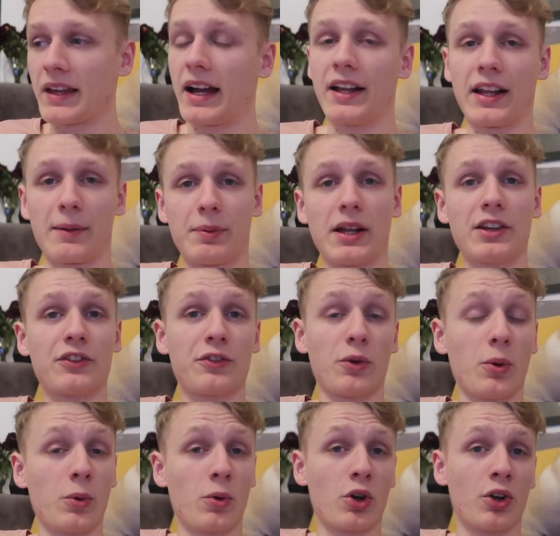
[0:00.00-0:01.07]
And our plans
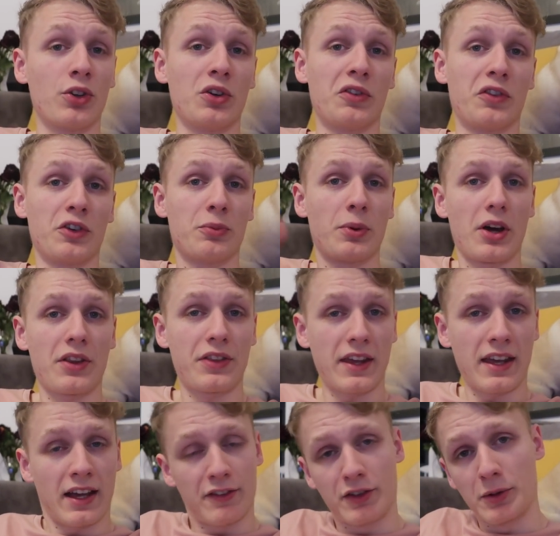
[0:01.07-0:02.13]
for what we're going to do for his
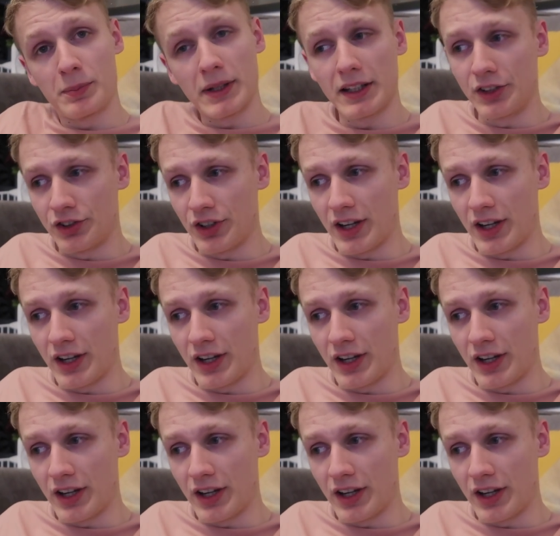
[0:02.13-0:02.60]
birthday have completely